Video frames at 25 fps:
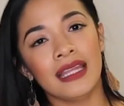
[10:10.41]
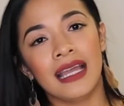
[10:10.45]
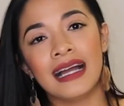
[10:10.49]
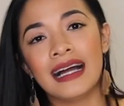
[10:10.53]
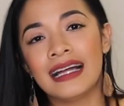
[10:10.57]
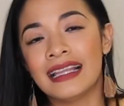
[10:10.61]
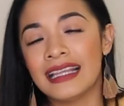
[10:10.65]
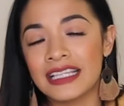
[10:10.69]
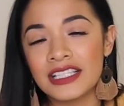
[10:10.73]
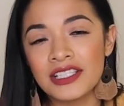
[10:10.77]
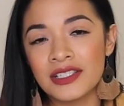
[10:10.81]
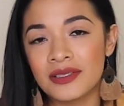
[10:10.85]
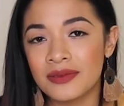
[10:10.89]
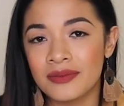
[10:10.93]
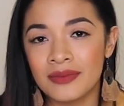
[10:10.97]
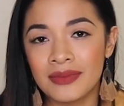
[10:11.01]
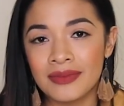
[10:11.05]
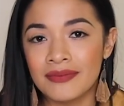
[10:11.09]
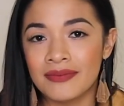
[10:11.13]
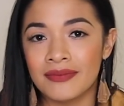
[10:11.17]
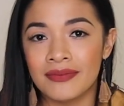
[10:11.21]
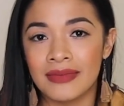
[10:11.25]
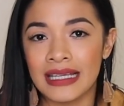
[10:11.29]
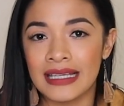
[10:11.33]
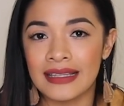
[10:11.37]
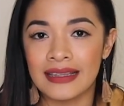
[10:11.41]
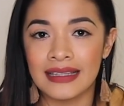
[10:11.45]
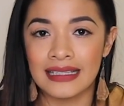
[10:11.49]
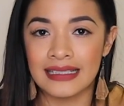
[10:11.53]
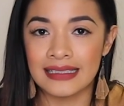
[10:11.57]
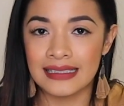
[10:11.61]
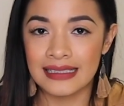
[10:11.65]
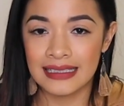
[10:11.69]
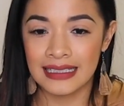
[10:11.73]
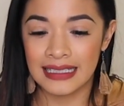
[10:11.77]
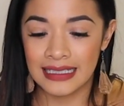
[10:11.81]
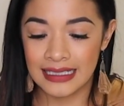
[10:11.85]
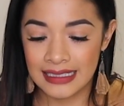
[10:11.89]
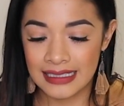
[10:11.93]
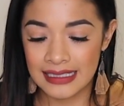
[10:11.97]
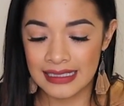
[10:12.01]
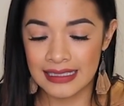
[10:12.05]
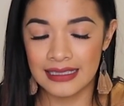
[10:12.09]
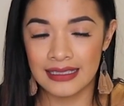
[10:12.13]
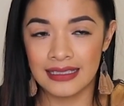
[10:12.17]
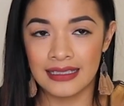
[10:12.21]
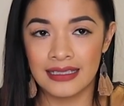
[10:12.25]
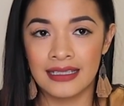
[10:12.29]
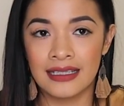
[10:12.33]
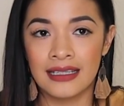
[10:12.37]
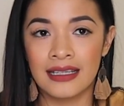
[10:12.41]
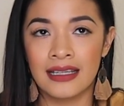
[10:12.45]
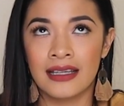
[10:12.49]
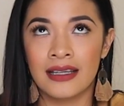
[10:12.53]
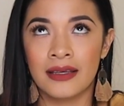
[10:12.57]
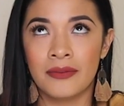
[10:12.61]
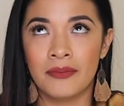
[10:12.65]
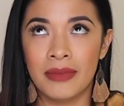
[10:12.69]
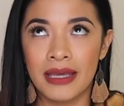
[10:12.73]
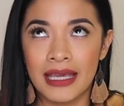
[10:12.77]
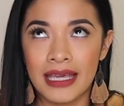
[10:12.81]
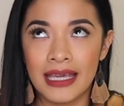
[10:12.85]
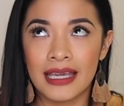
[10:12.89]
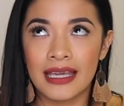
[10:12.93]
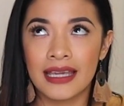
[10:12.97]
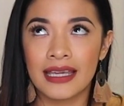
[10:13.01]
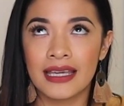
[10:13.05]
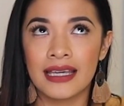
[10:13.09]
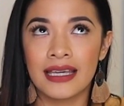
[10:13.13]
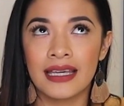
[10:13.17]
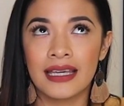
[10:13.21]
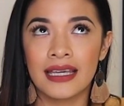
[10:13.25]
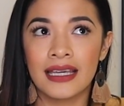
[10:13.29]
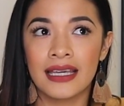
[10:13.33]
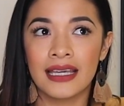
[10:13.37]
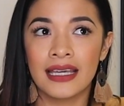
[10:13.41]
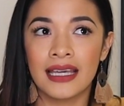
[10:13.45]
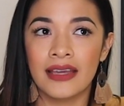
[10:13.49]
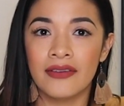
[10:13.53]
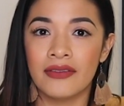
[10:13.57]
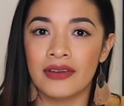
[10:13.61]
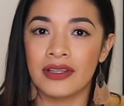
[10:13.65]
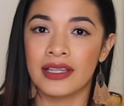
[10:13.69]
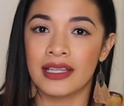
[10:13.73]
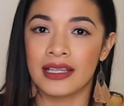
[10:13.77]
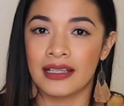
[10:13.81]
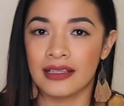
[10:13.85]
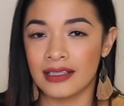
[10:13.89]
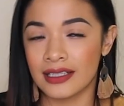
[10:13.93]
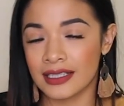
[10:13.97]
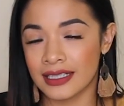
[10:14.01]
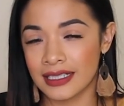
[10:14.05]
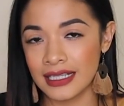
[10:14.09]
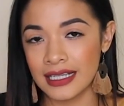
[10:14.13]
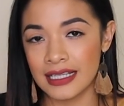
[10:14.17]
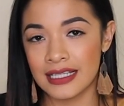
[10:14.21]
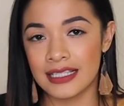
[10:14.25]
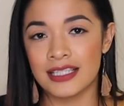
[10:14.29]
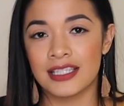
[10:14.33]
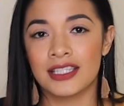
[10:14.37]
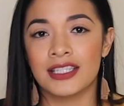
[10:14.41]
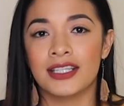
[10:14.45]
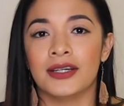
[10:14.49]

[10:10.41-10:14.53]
I like to make things nice, make everything look nice.